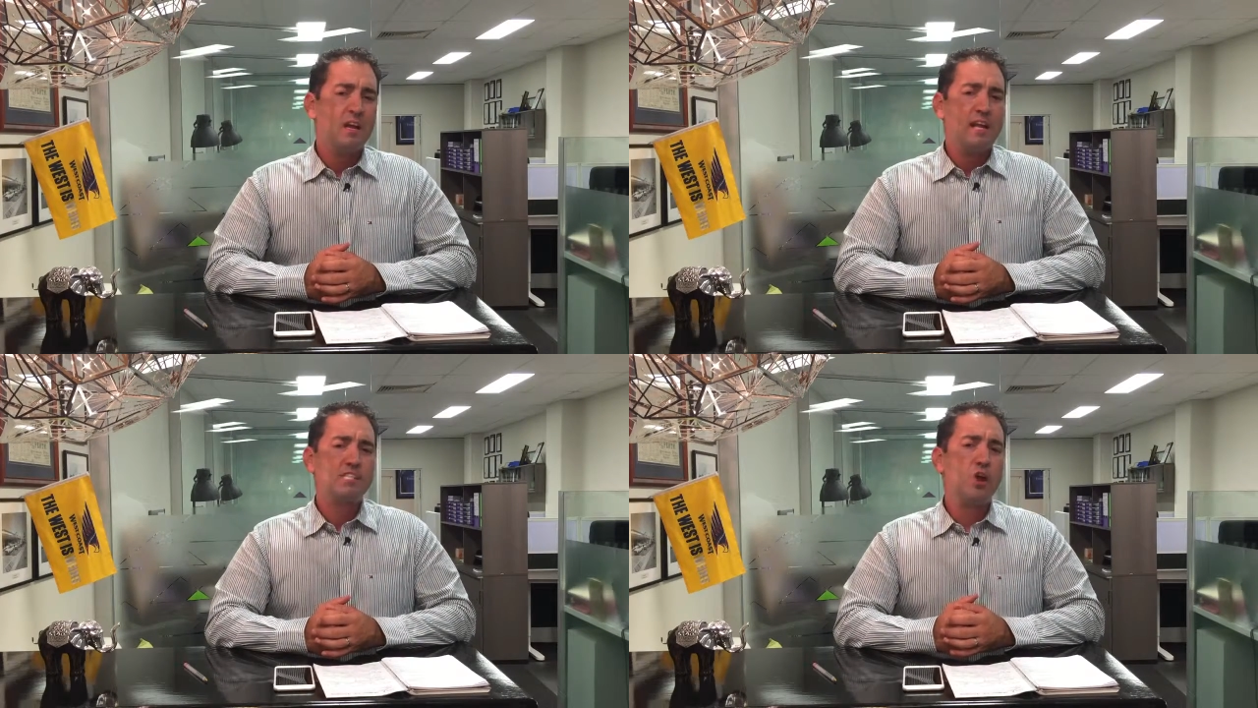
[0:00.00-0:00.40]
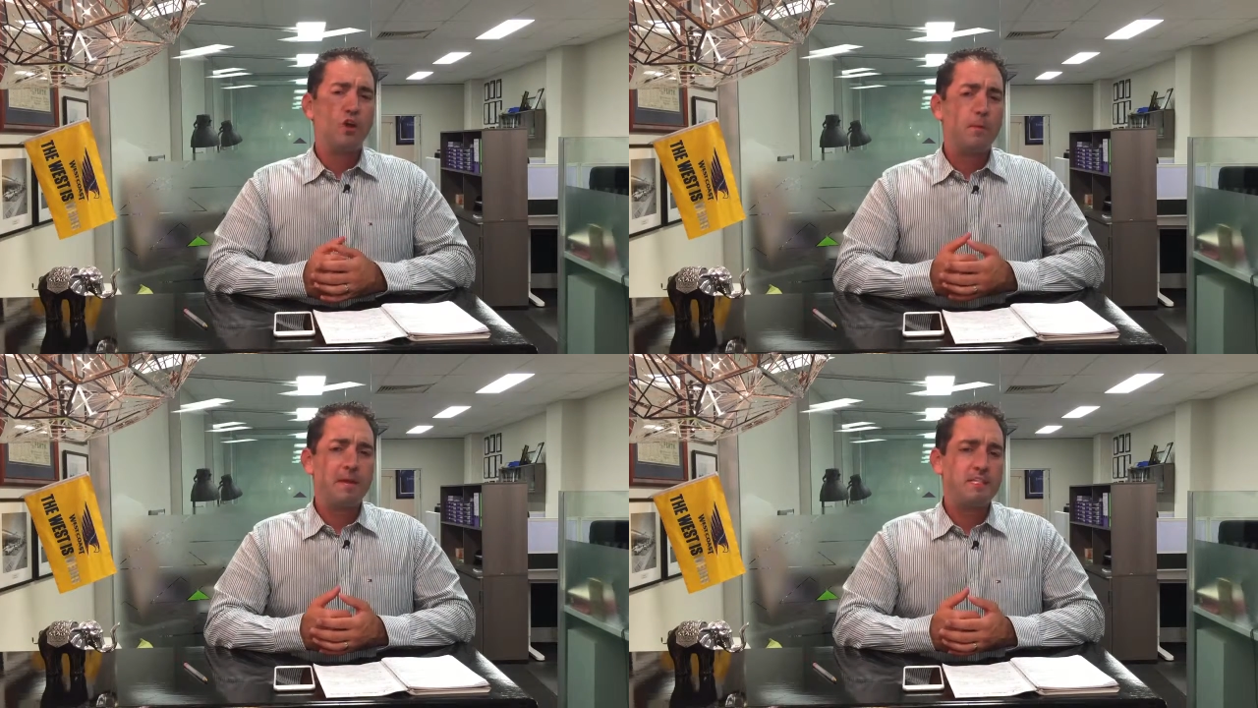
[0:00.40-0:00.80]
is not
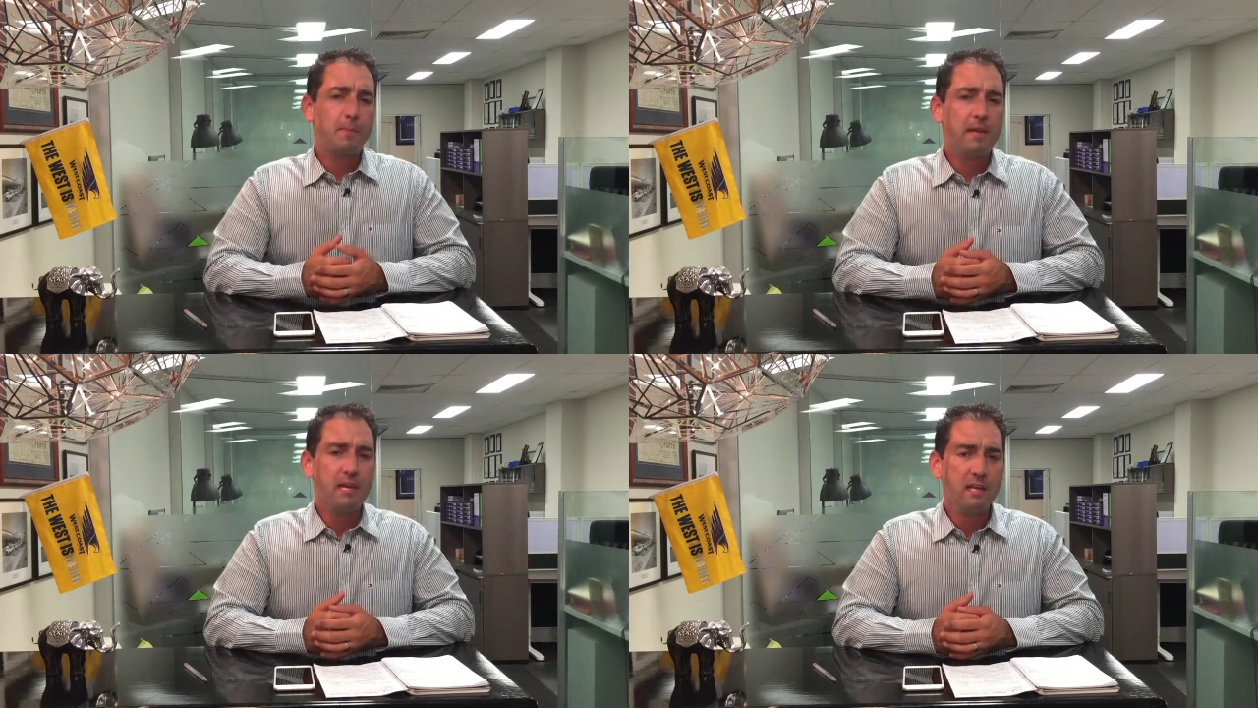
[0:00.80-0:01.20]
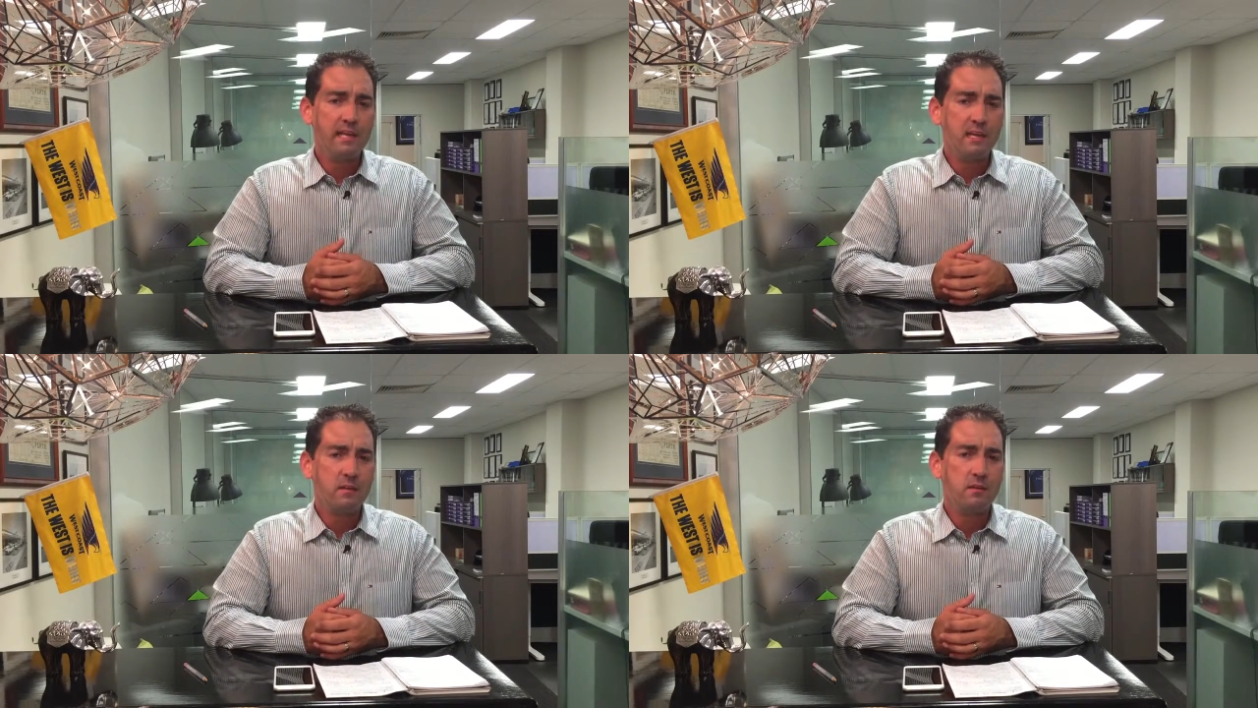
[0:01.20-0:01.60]
going to be as
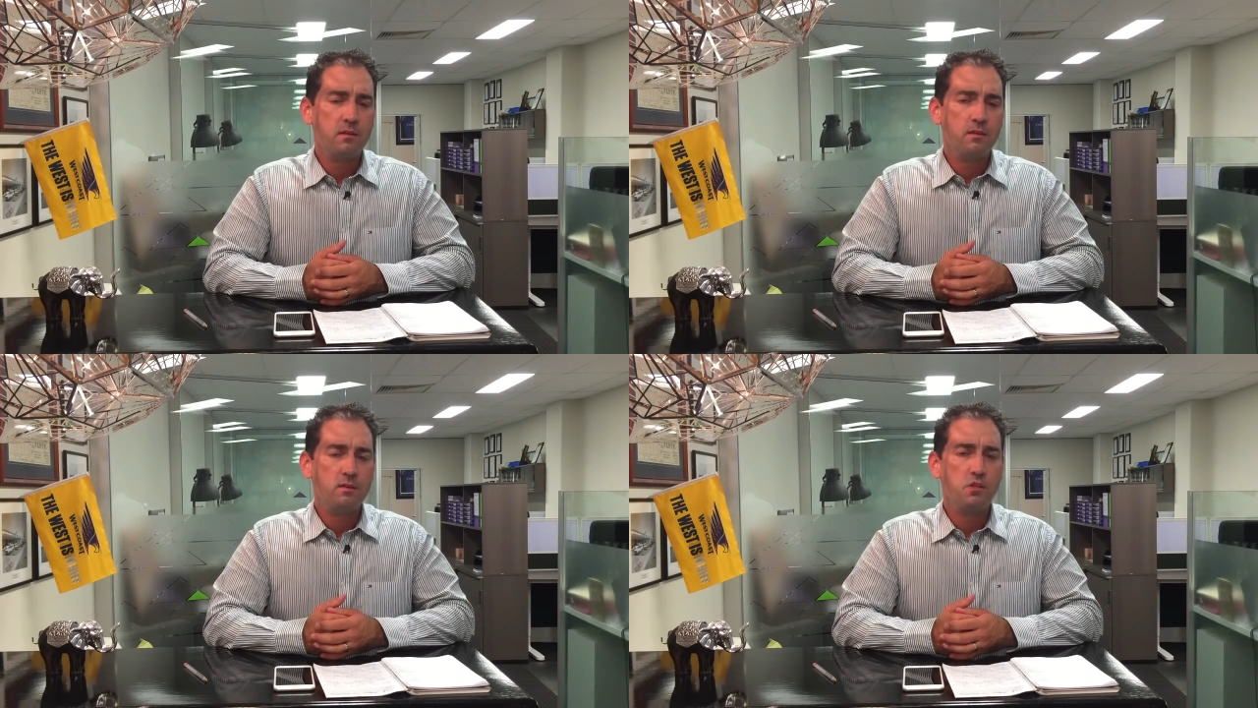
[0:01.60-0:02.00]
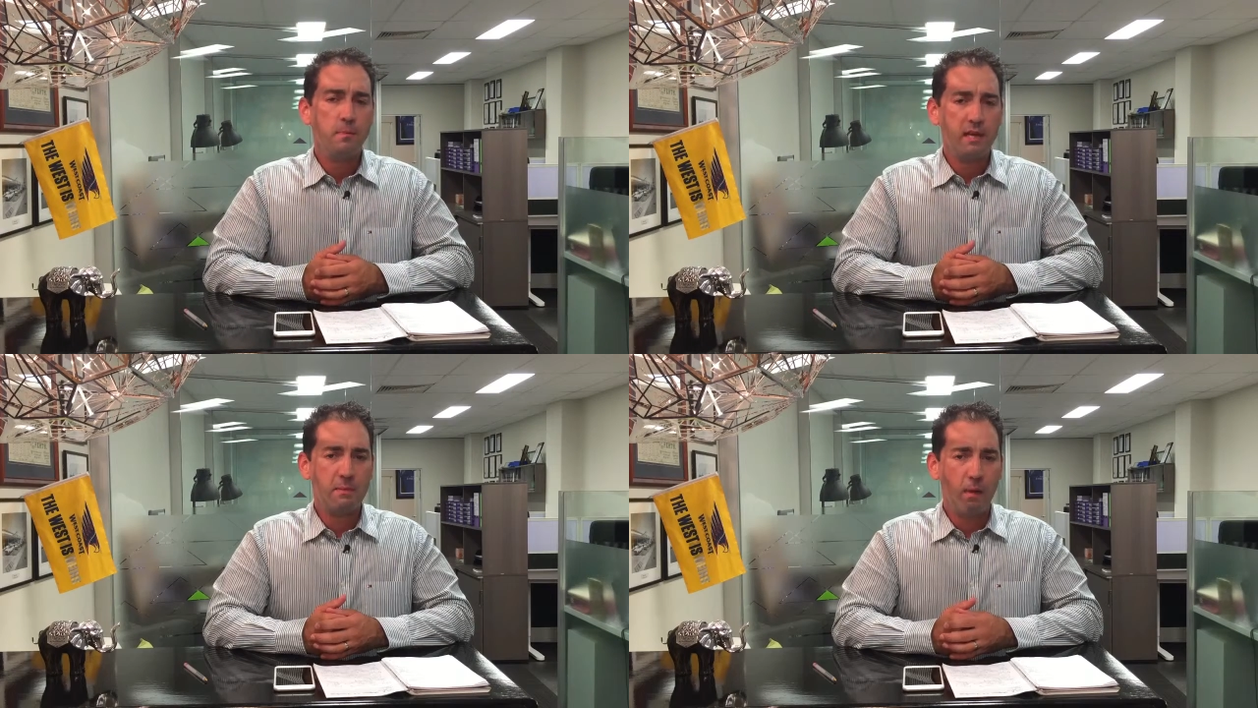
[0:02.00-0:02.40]
appealing to
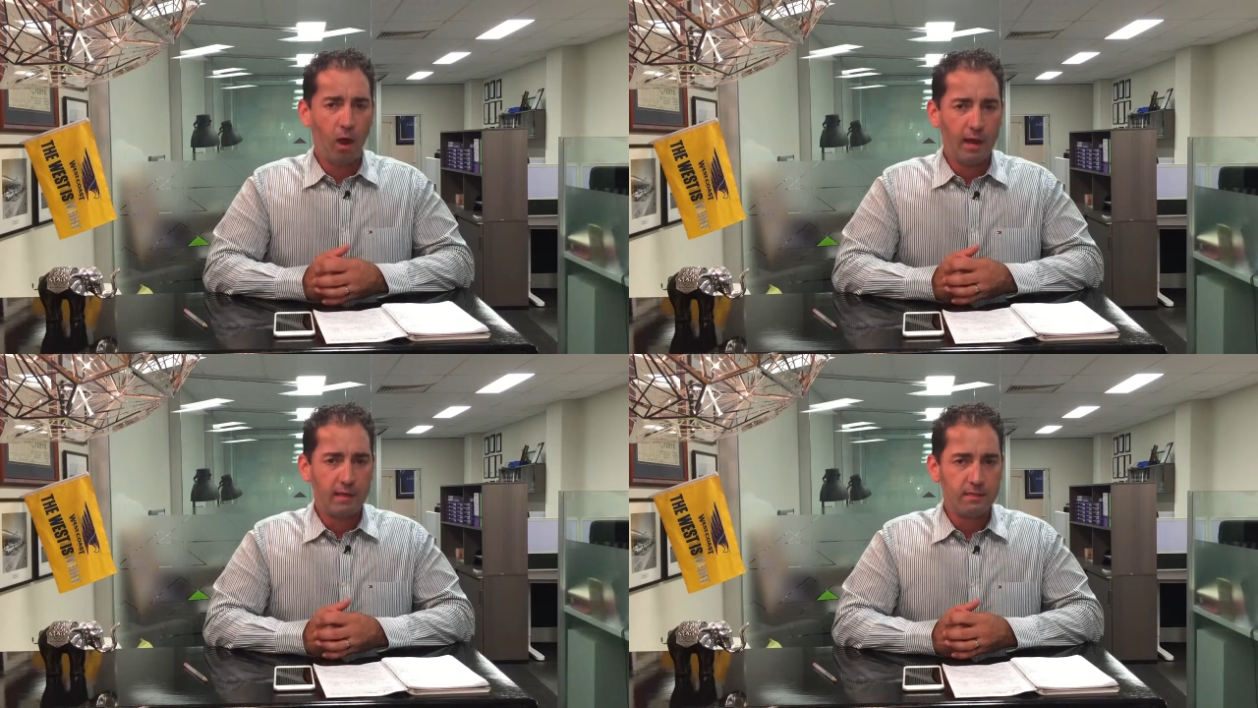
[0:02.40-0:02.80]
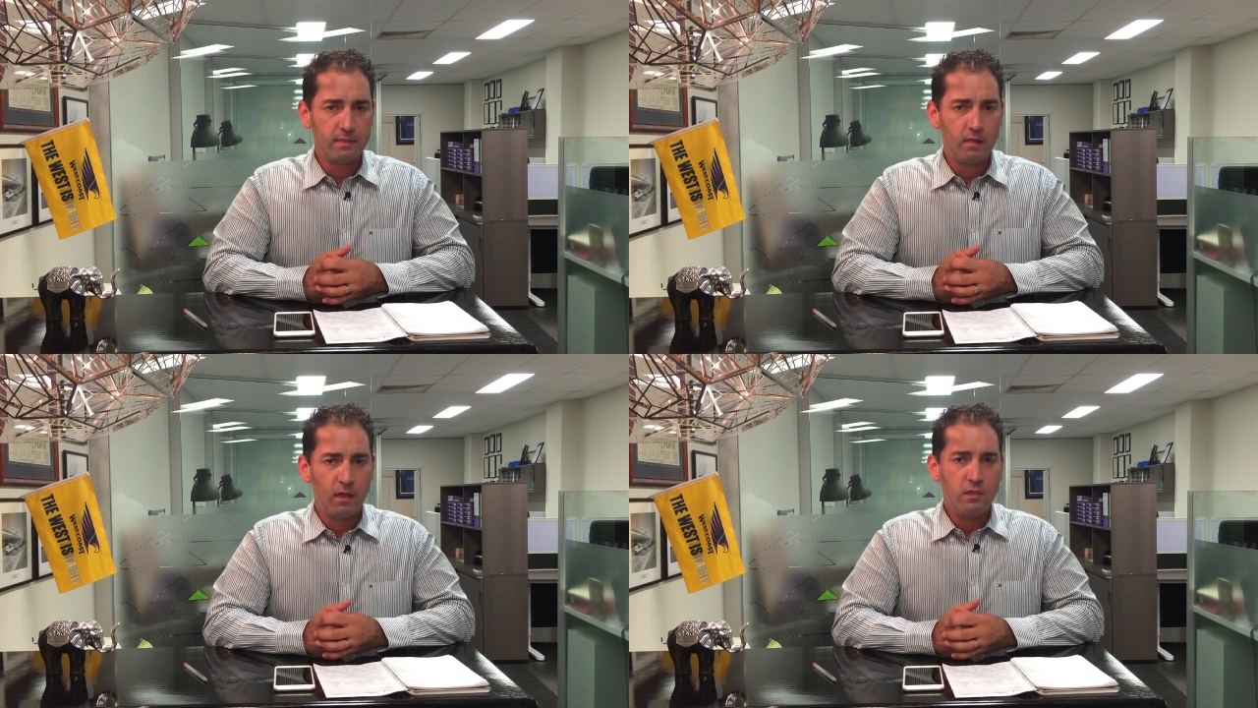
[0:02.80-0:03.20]
many buyers.